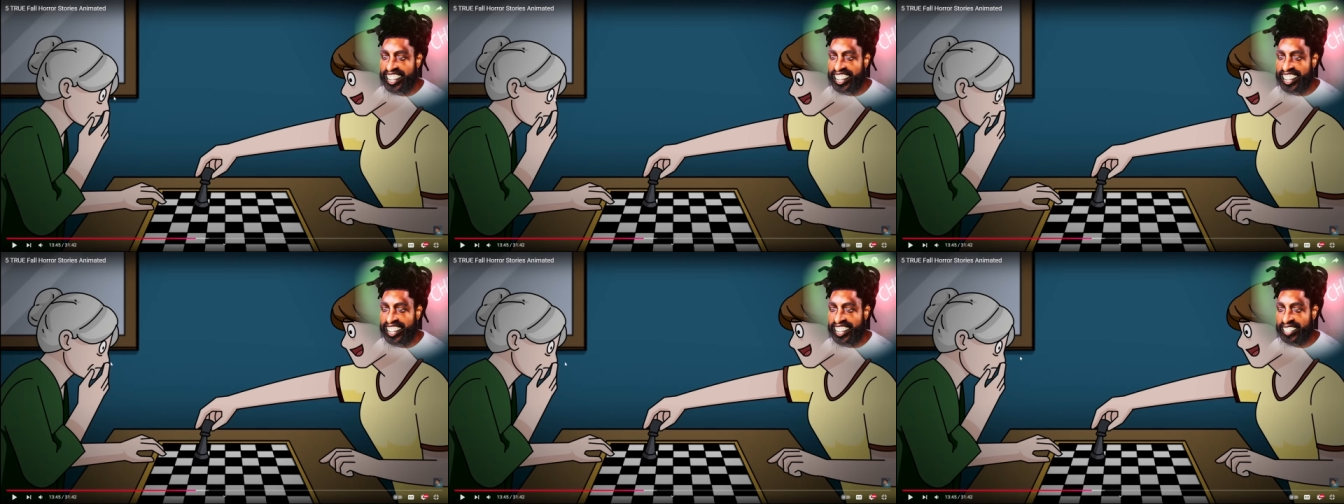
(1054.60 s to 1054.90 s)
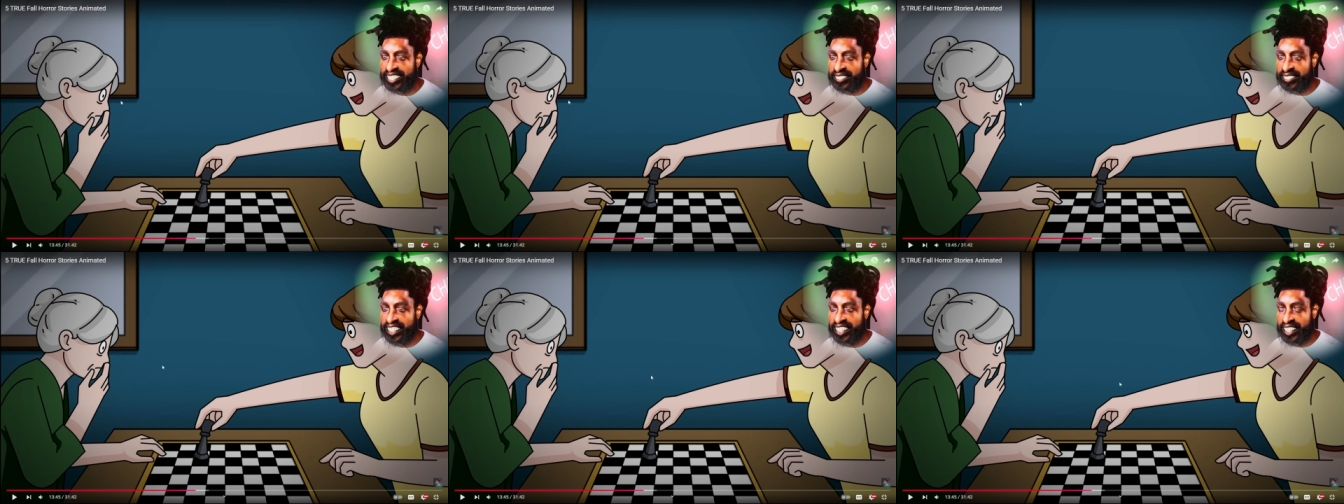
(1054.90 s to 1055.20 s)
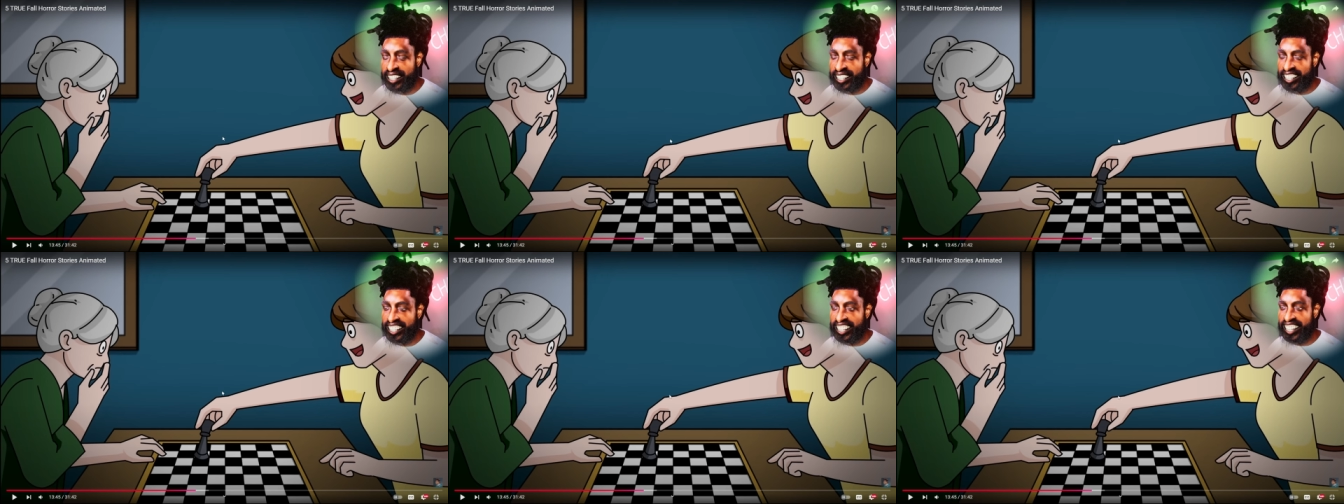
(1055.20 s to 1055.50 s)

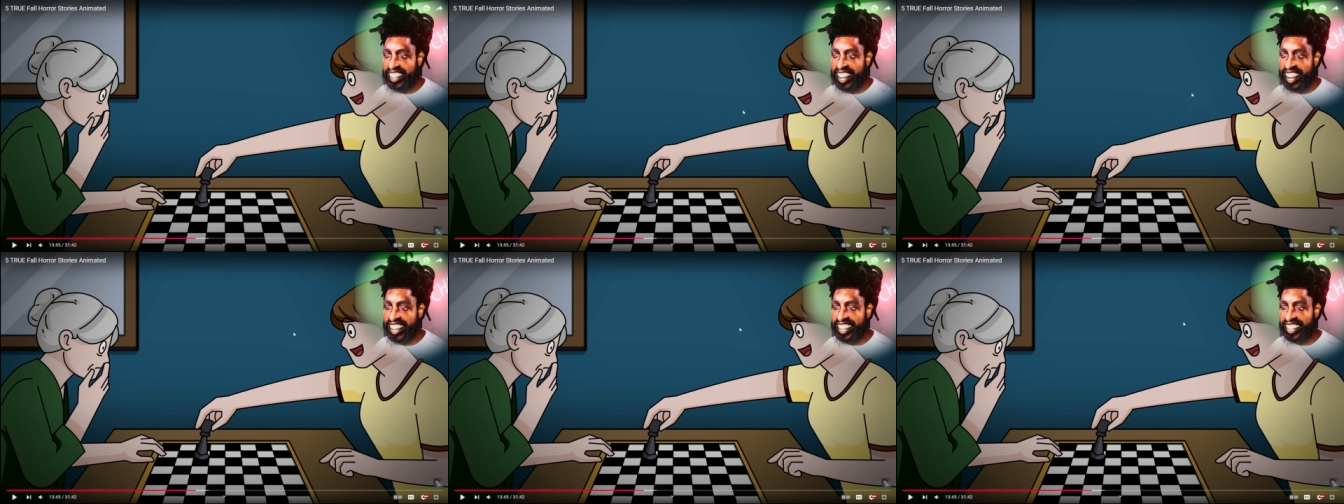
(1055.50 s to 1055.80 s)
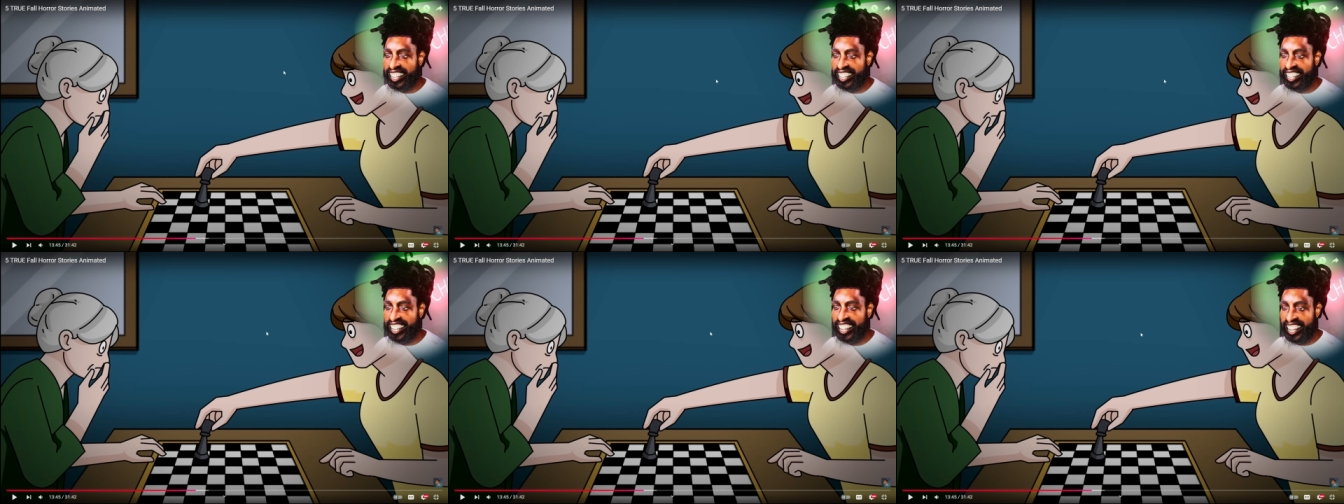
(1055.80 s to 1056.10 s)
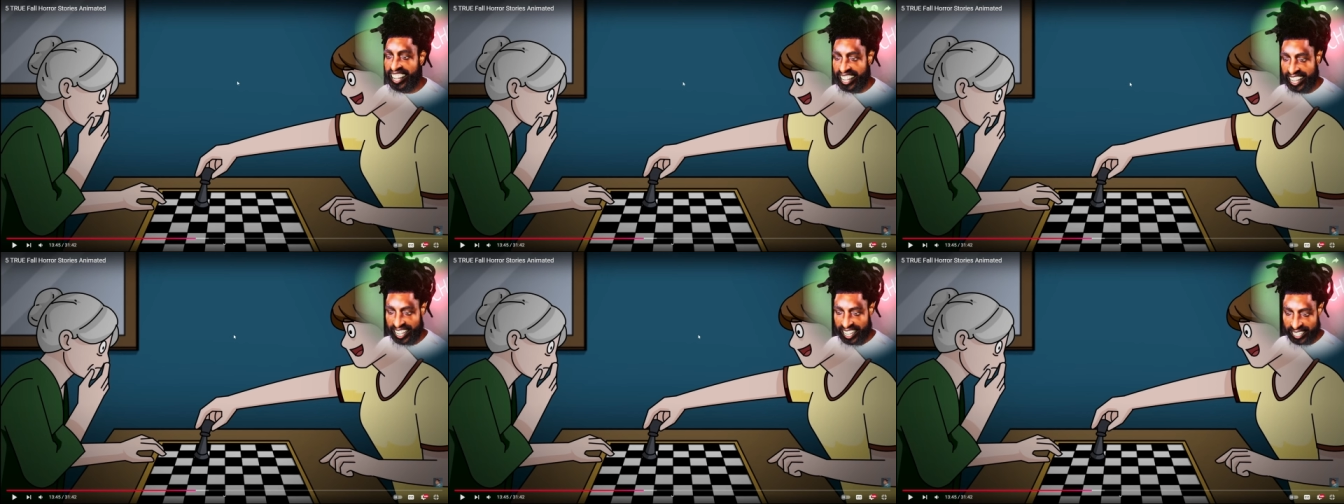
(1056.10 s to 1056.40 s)
confused. She like, this
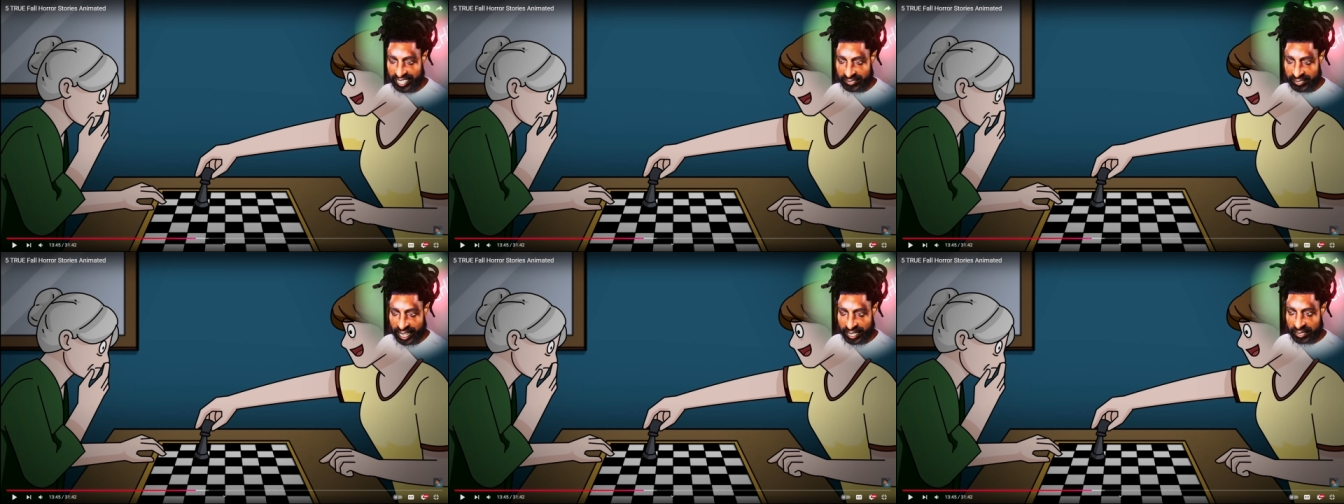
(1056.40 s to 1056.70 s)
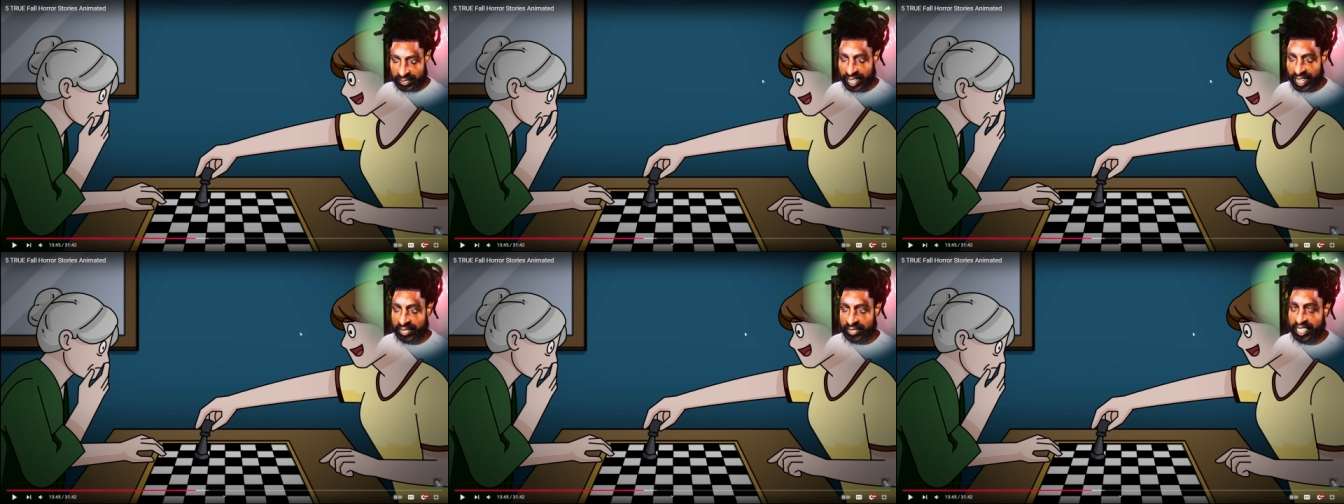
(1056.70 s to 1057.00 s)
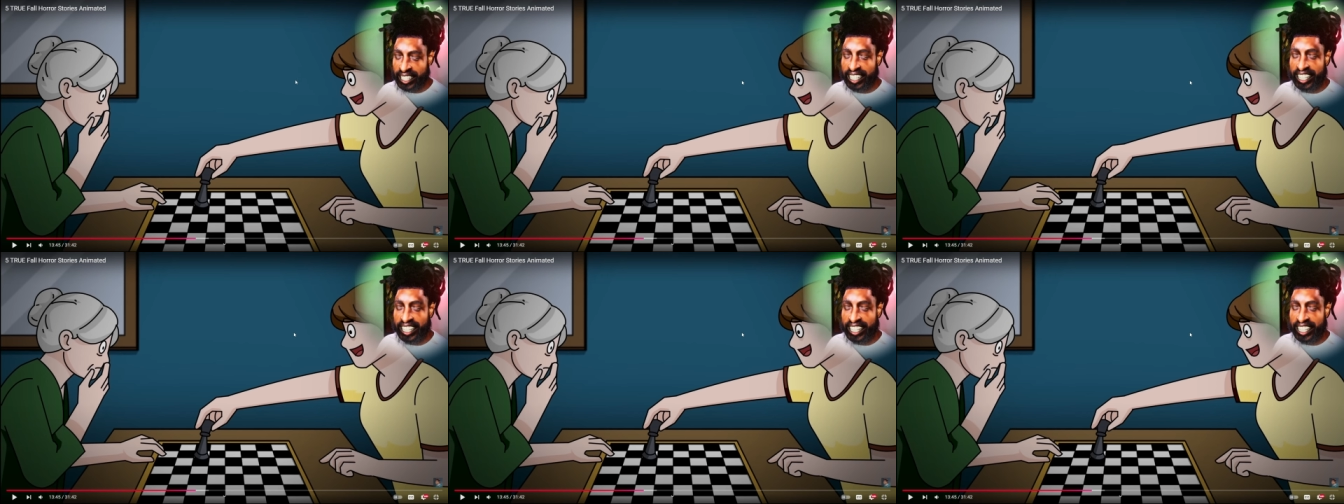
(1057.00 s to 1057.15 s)
my baby's